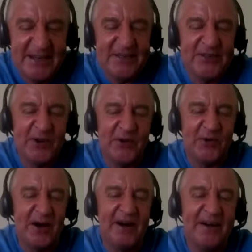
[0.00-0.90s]
So
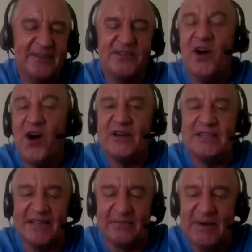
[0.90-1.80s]

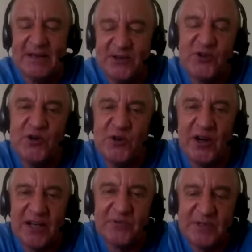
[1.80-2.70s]
targeting, make sure,
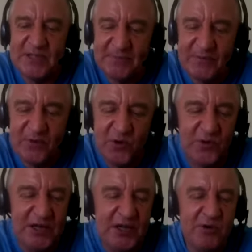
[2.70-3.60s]
as we said before,
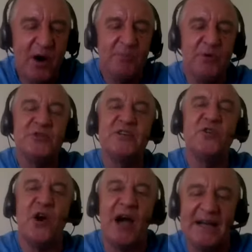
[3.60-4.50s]
that you are putting
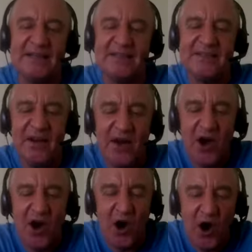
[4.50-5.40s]
your ads
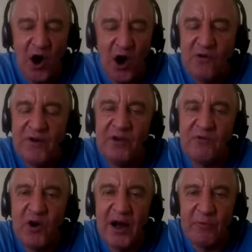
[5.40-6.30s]
over the
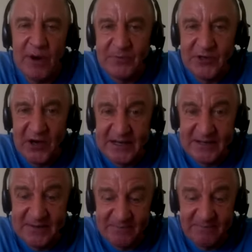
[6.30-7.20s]
right
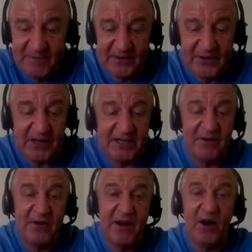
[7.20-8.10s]
websites, that is
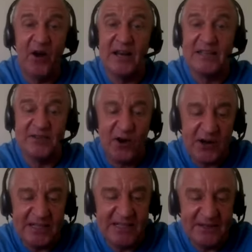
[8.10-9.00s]
very highly
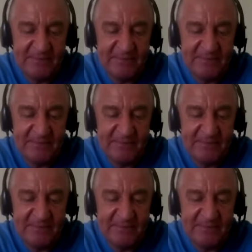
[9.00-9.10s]
targeted.